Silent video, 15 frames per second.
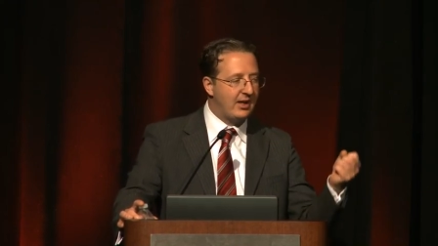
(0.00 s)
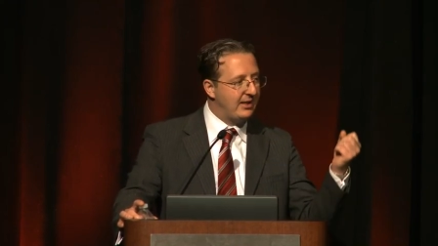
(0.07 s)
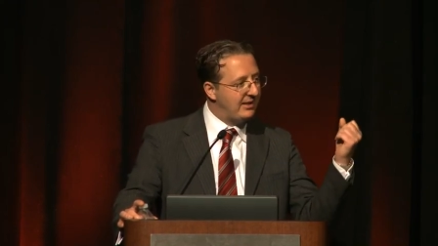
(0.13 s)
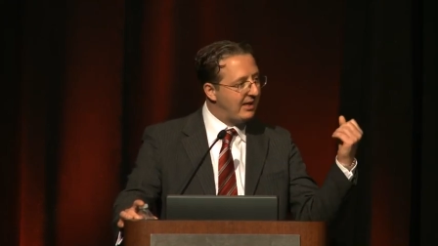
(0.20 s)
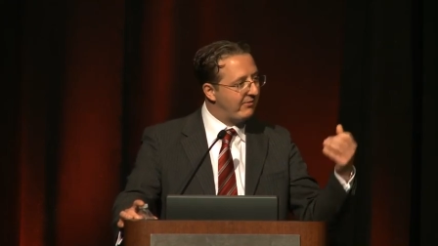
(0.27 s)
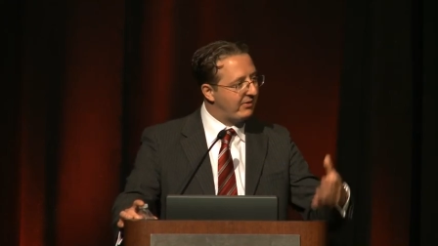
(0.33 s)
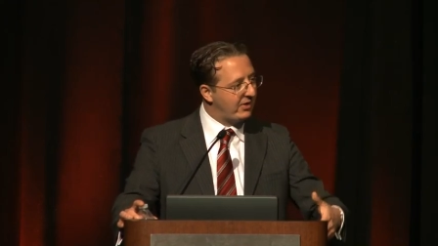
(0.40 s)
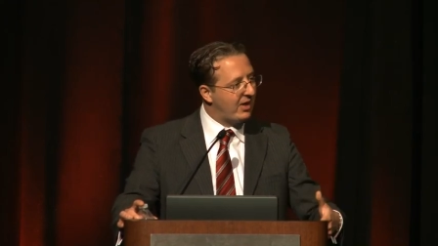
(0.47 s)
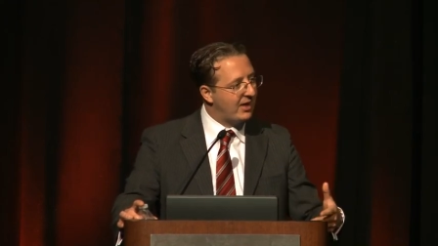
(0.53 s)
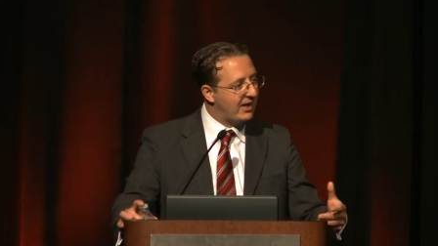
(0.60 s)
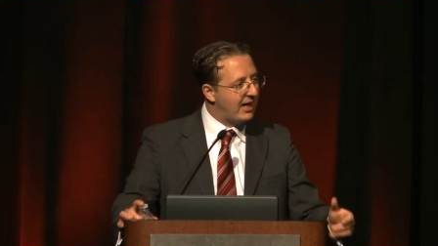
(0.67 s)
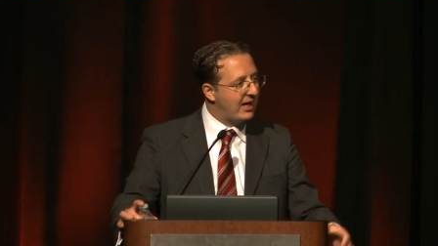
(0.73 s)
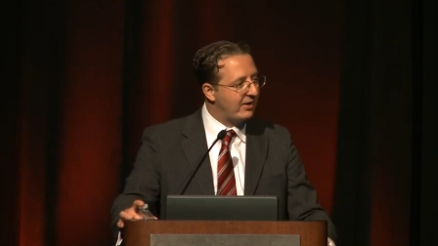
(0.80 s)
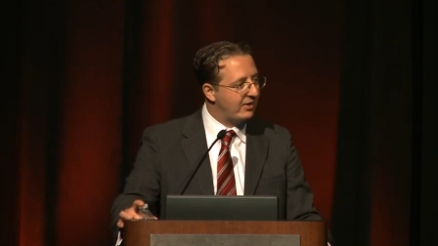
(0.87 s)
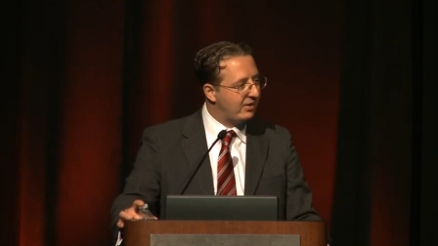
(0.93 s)
never got
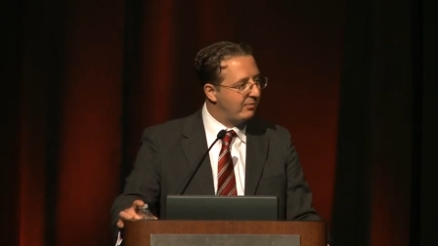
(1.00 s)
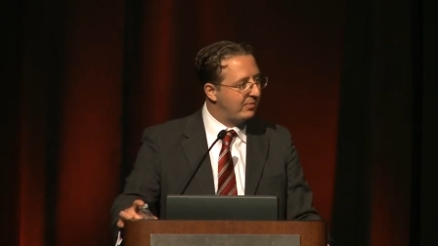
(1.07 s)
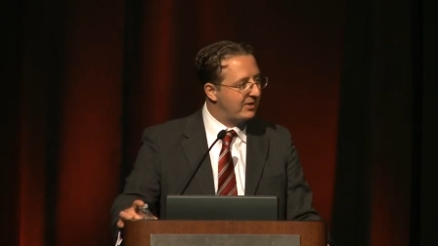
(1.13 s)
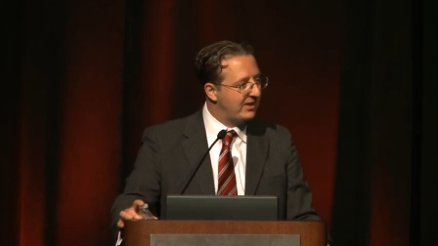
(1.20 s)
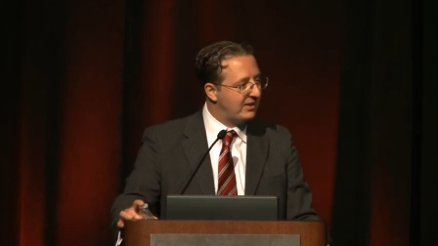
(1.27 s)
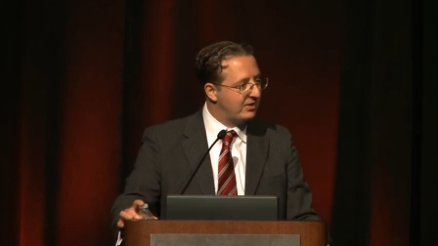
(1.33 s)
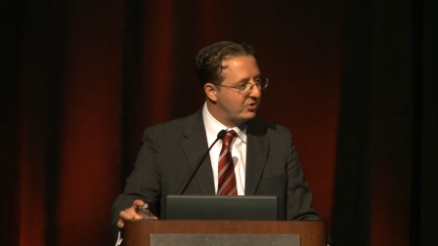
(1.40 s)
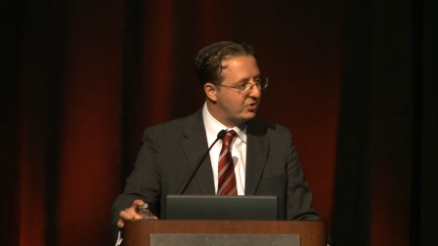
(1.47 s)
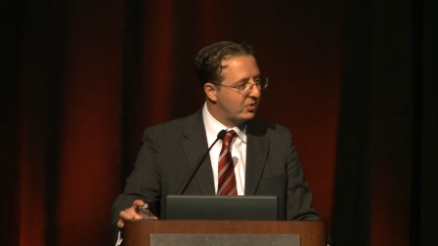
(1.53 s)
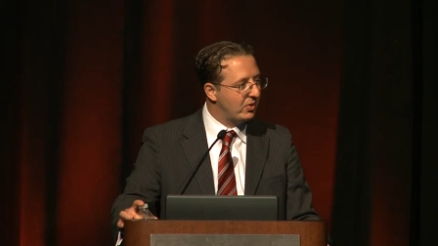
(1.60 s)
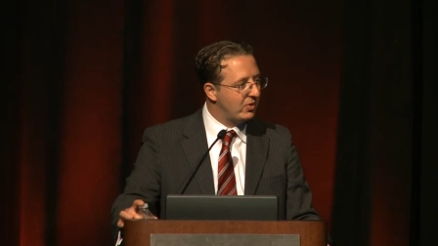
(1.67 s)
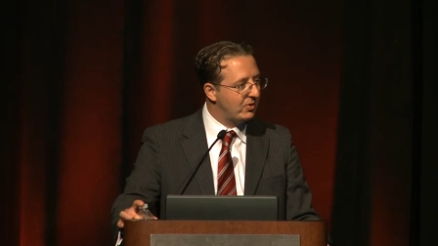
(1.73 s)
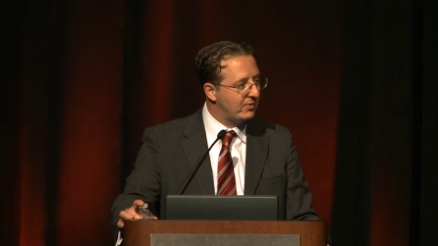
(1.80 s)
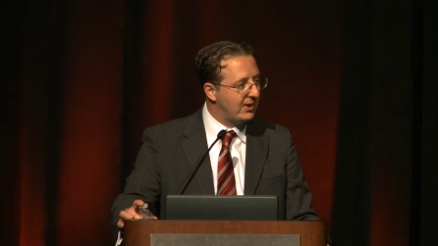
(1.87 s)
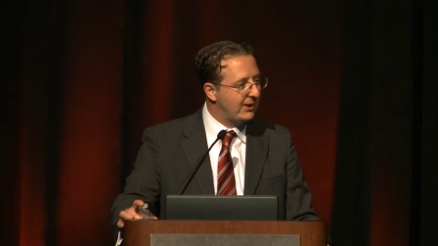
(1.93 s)
out of complete
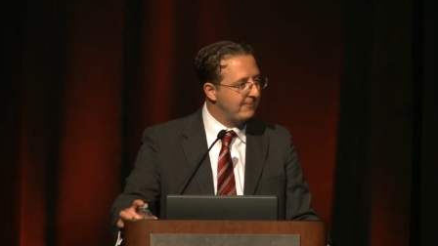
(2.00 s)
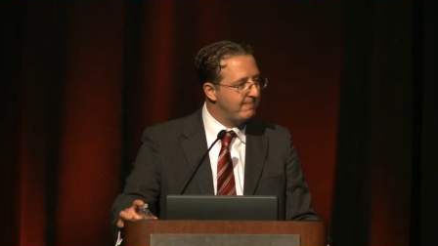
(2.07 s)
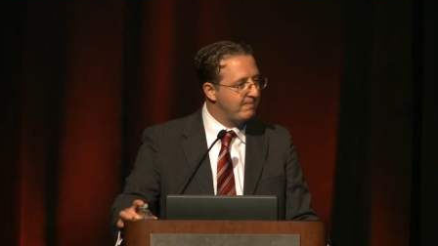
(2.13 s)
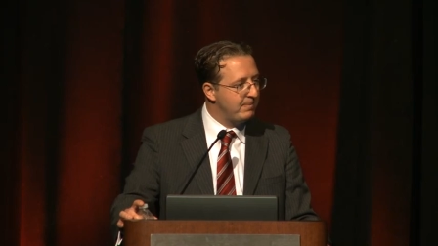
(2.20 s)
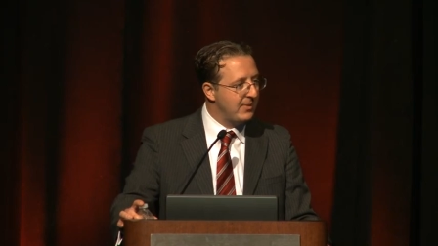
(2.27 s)
control, right?